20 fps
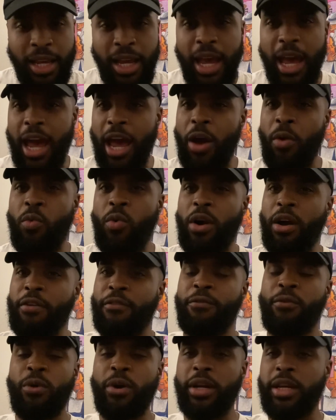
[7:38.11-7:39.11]
at
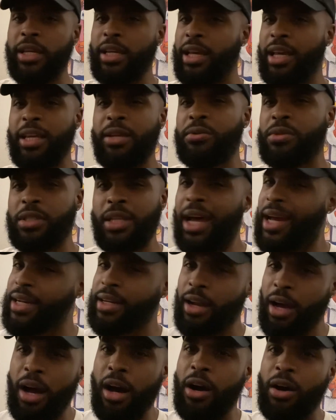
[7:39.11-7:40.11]
140," and he was like, "No,
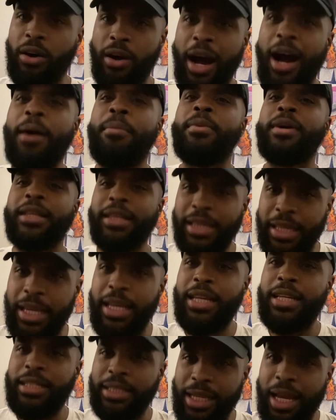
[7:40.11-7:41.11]
nah, I'm
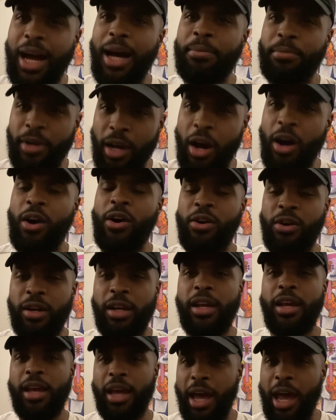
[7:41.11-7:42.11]
the top dog
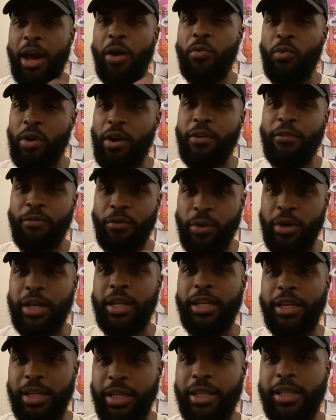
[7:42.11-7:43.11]
at
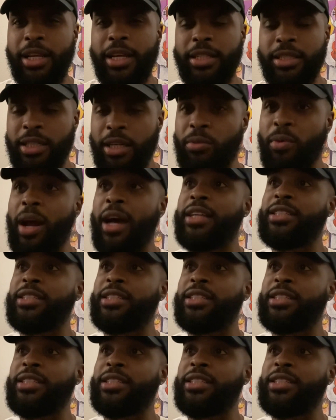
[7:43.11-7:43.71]
140." Get that shit right.